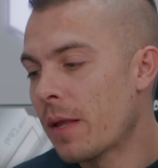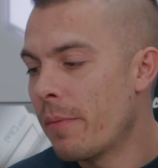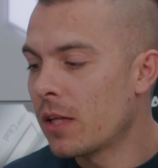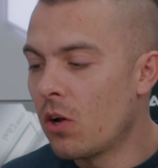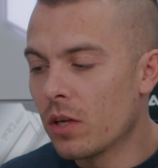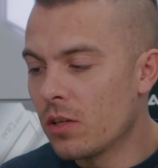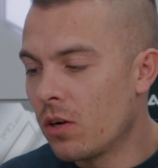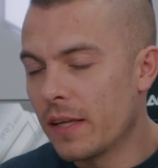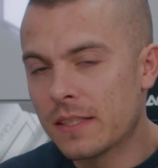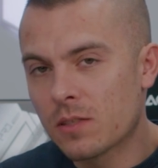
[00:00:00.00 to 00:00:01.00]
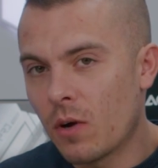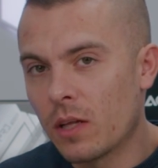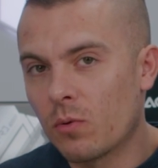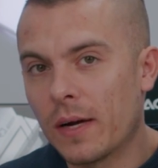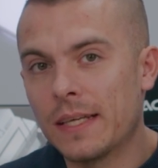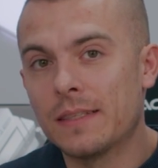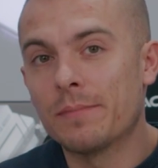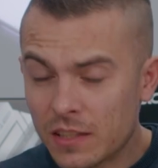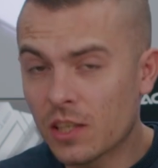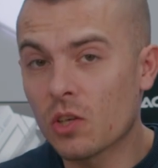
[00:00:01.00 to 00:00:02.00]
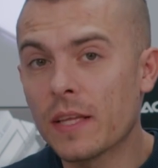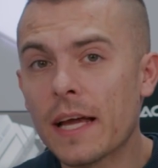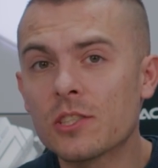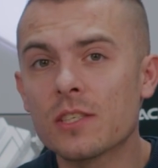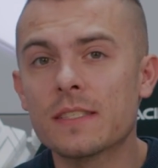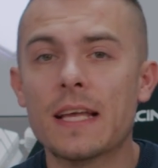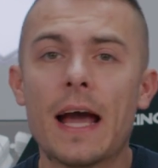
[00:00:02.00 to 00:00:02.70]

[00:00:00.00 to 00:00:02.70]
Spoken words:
But all in all, it's quite all right. The connections